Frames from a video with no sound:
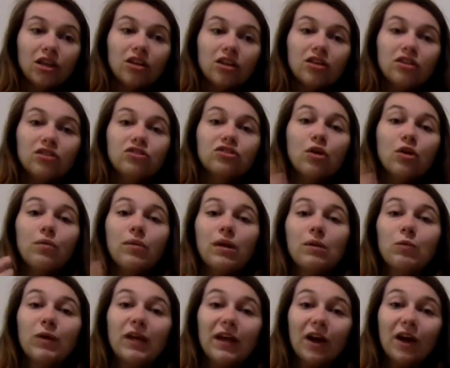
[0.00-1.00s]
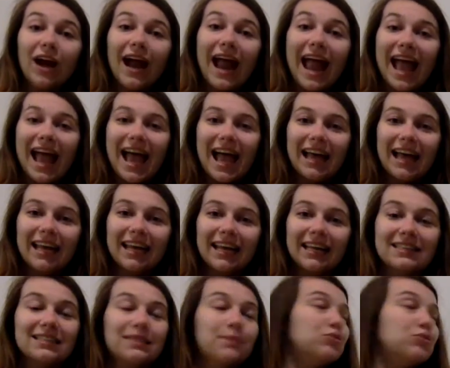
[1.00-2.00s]
So when we are adding
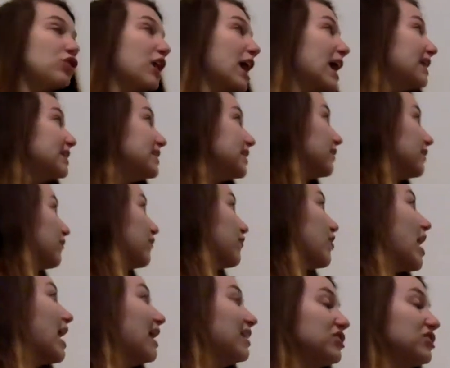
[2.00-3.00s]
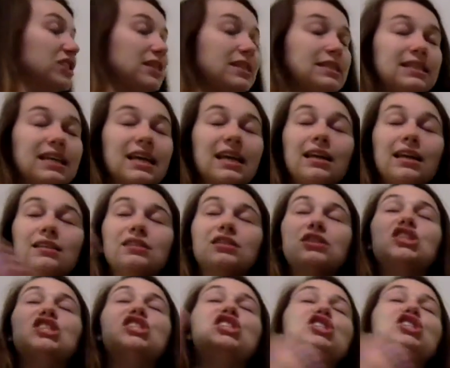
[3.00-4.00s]
and subtracting fractions, it is
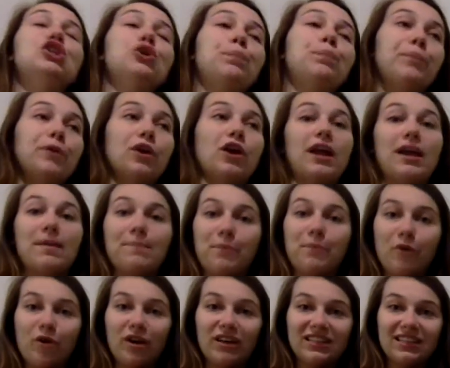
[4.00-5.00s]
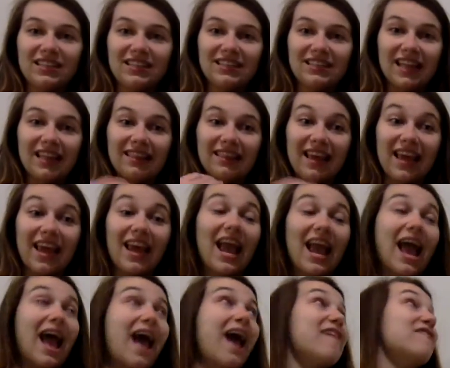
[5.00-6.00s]
super important that they
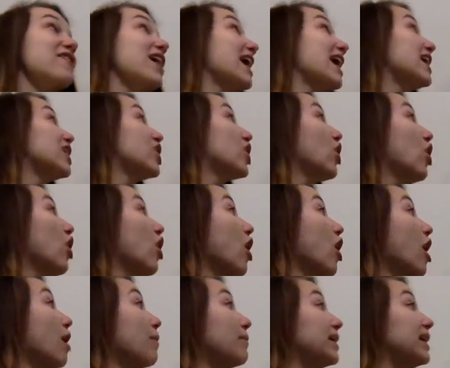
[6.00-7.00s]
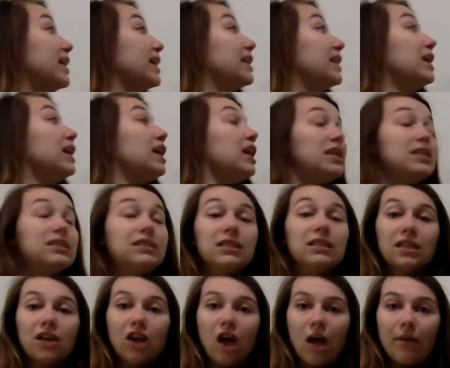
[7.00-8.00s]
have a common
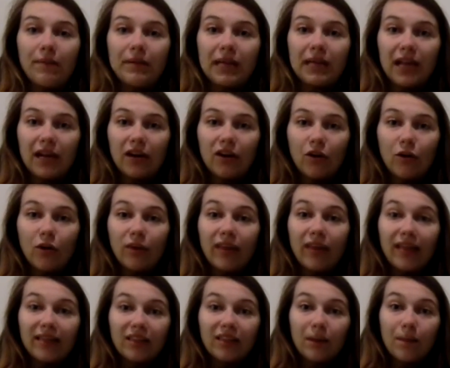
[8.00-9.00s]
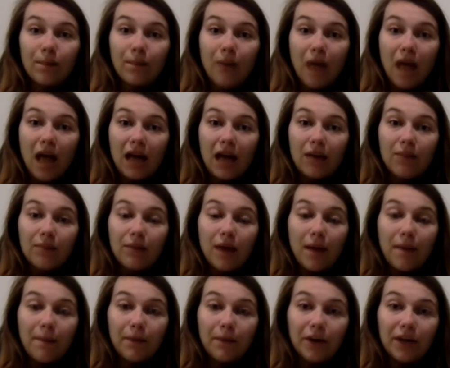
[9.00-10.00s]
denominator, or that their bottom
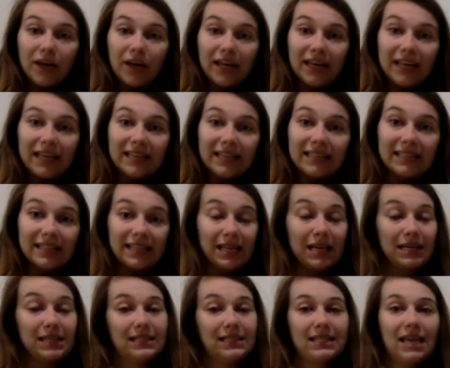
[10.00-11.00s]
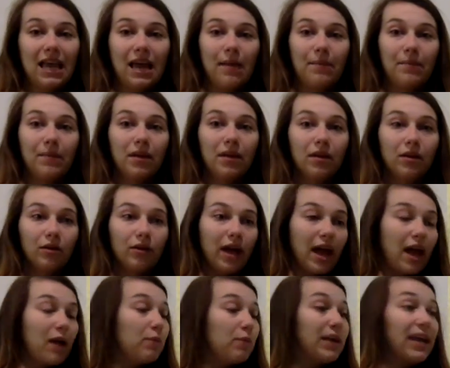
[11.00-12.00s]
number is the same.
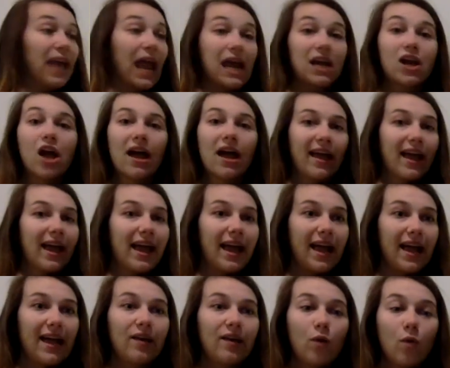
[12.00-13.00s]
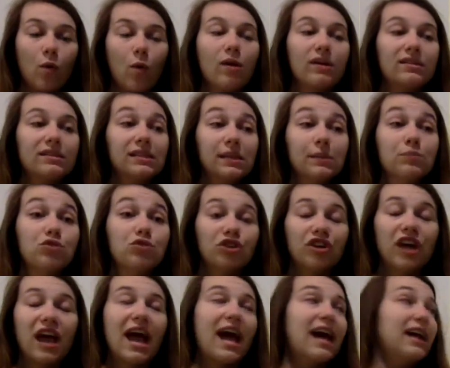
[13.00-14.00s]
Okay, we cannot add or
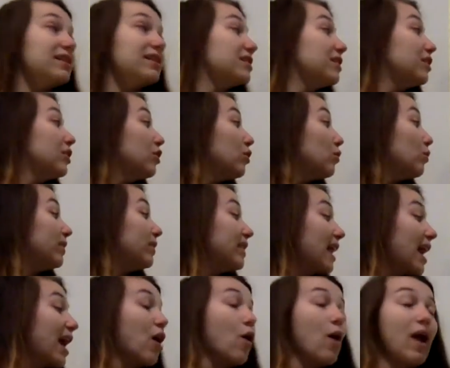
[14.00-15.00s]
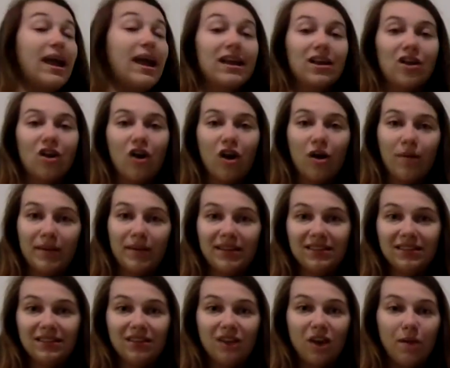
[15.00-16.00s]
subtract without a common
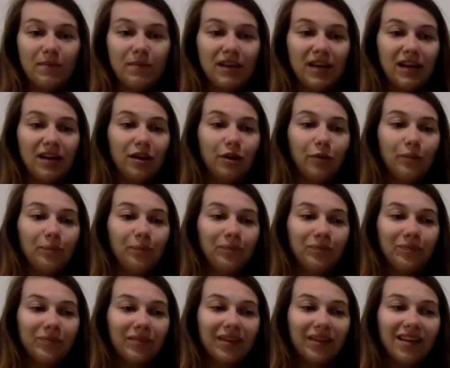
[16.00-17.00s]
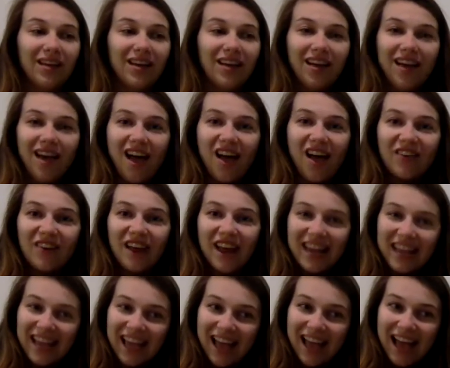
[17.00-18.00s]
denominator. All
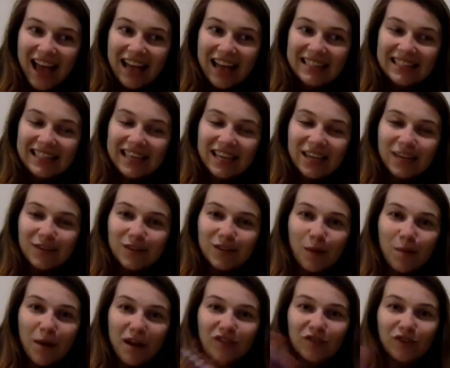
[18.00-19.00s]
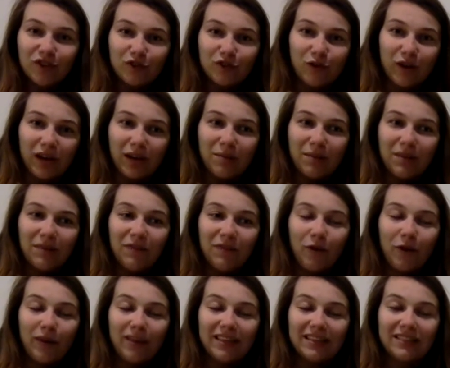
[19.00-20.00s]
right, guys, thank you so much for joining me
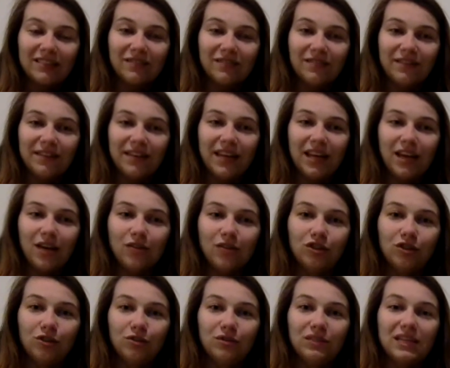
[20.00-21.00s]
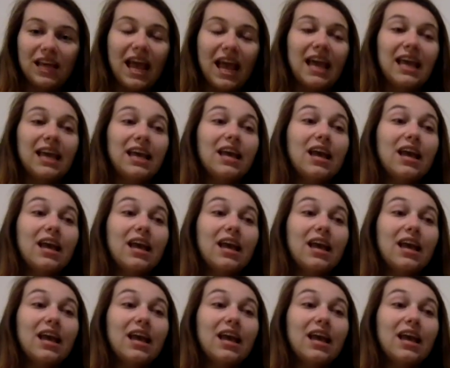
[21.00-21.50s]
for this video today.